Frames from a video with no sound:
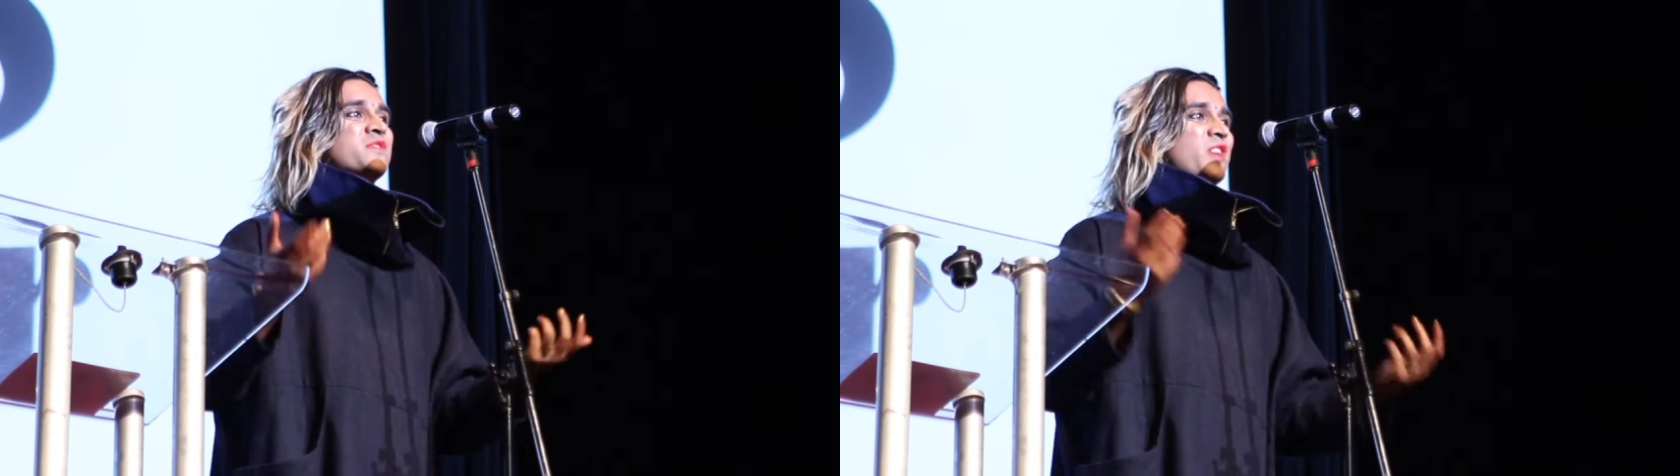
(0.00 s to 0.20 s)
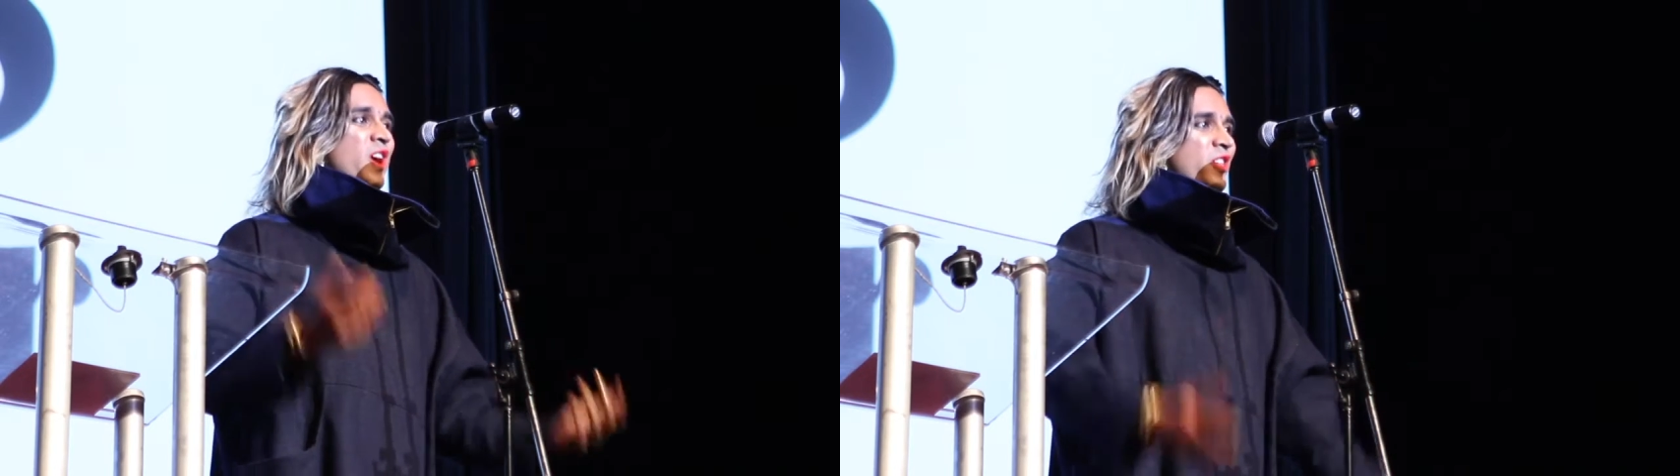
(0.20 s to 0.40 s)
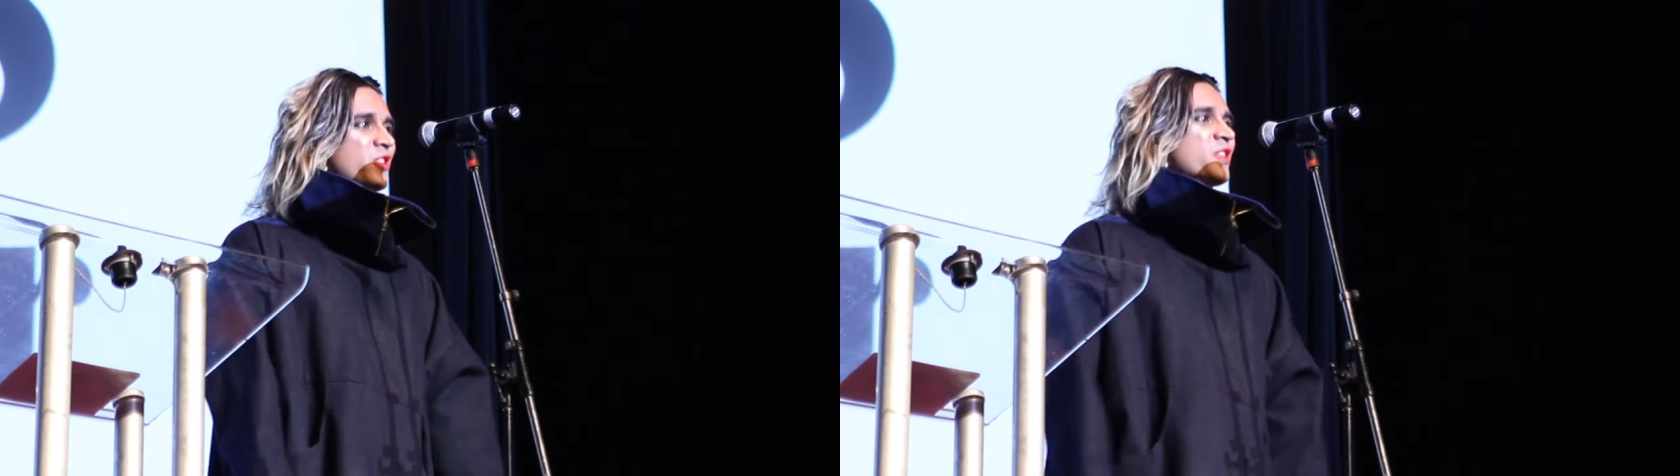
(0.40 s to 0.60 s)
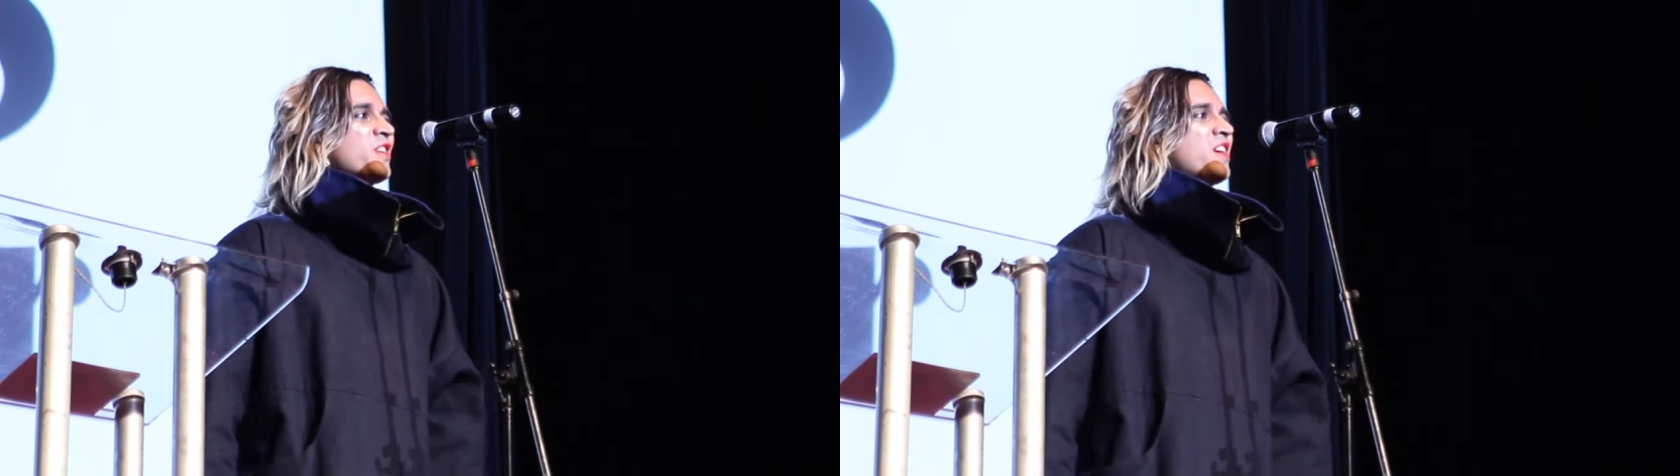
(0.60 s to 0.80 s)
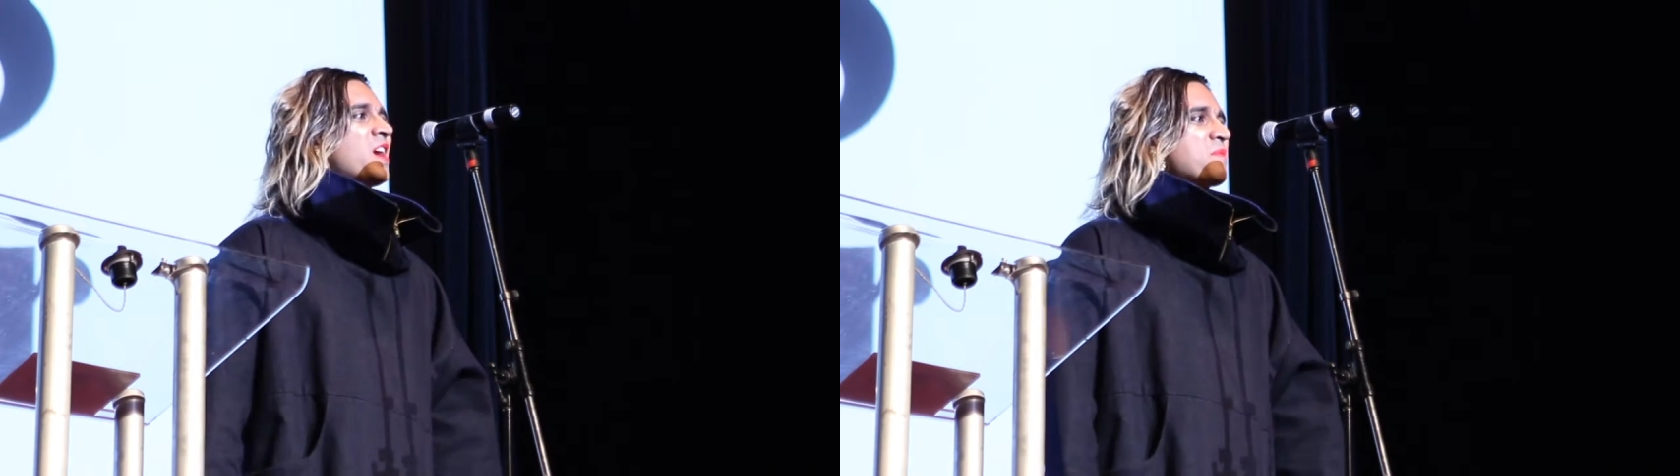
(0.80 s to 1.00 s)
of color
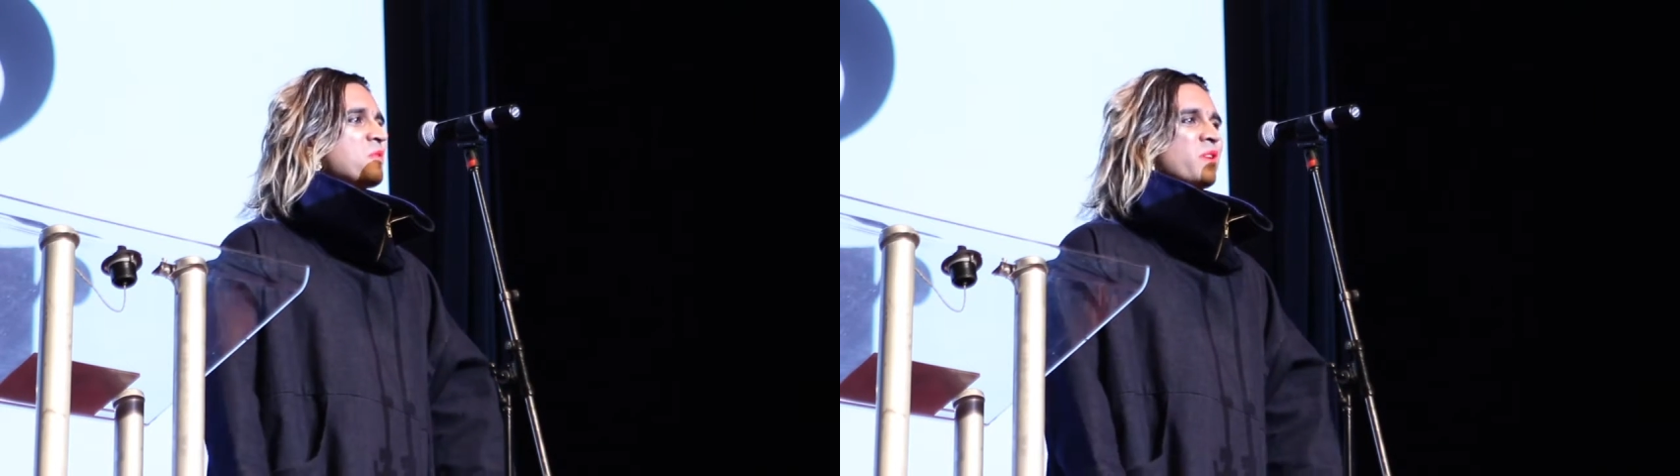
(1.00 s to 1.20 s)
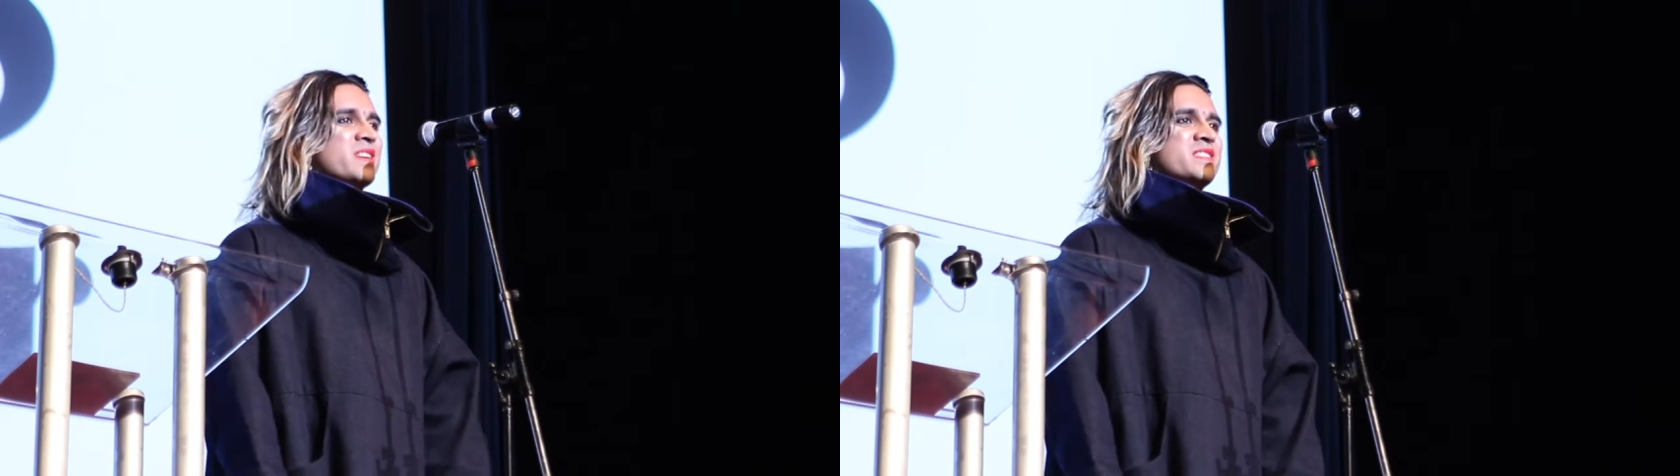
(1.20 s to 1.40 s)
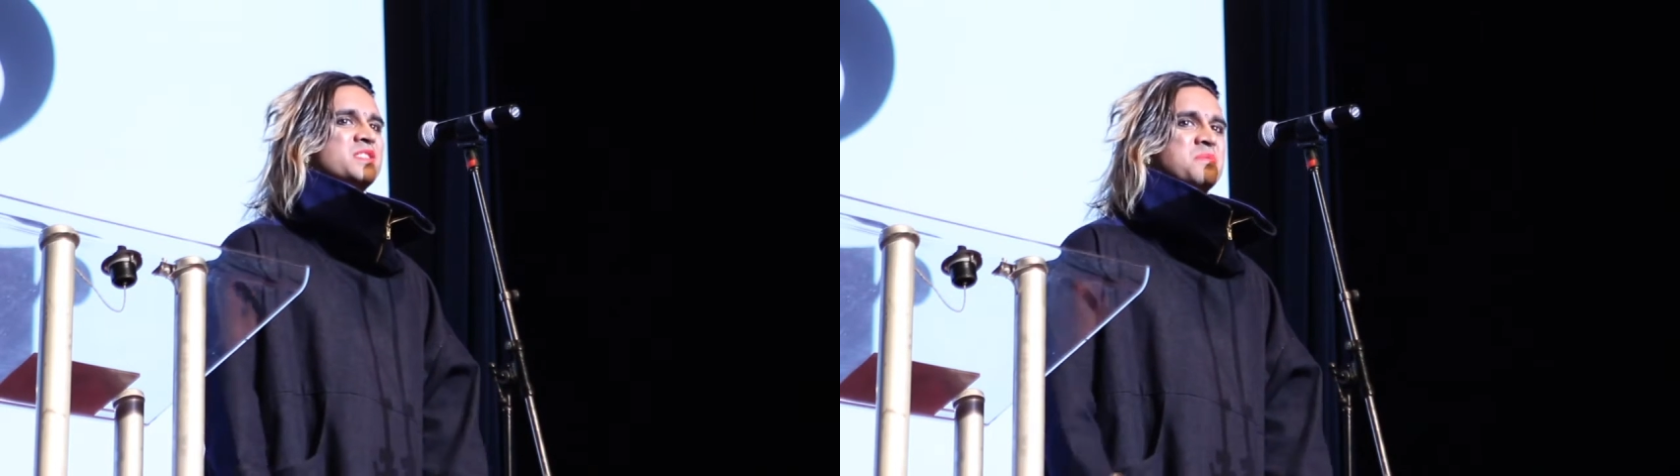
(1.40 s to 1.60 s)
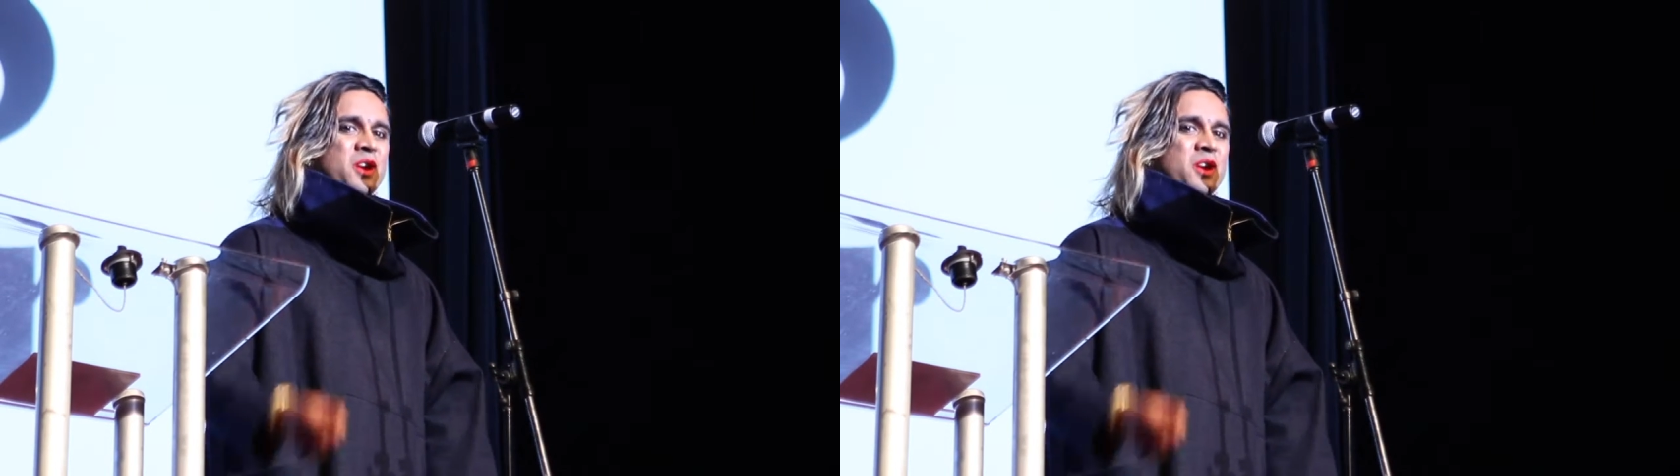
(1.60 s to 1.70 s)
about racism,